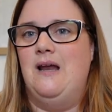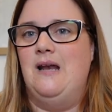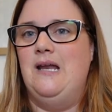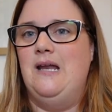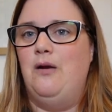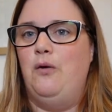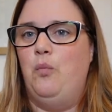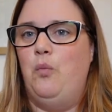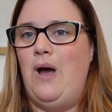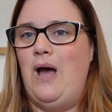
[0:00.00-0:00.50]
a
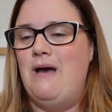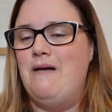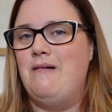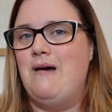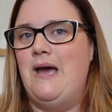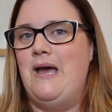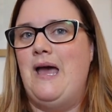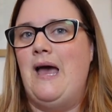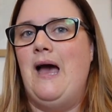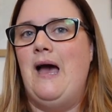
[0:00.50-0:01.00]
little where
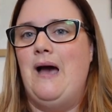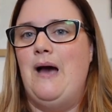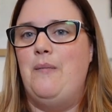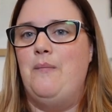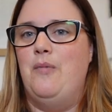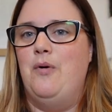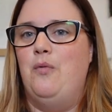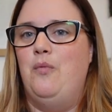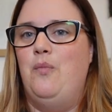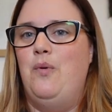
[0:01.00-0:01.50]
I
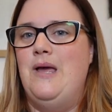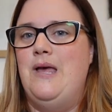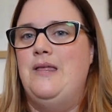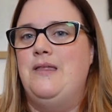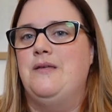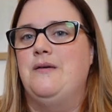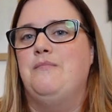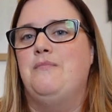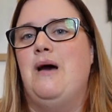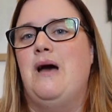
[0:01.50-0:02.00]
am
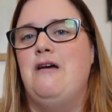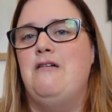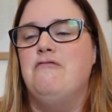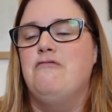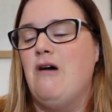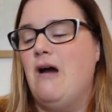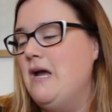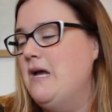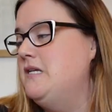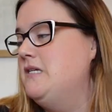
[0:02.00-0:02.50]
with my
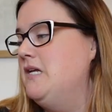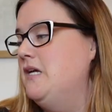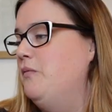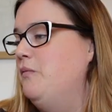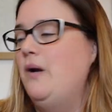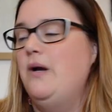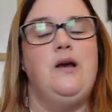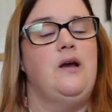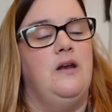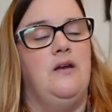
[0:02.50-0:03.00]
writing.
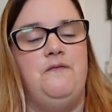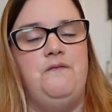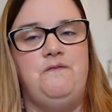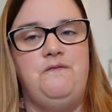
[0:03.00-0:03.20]
We're going to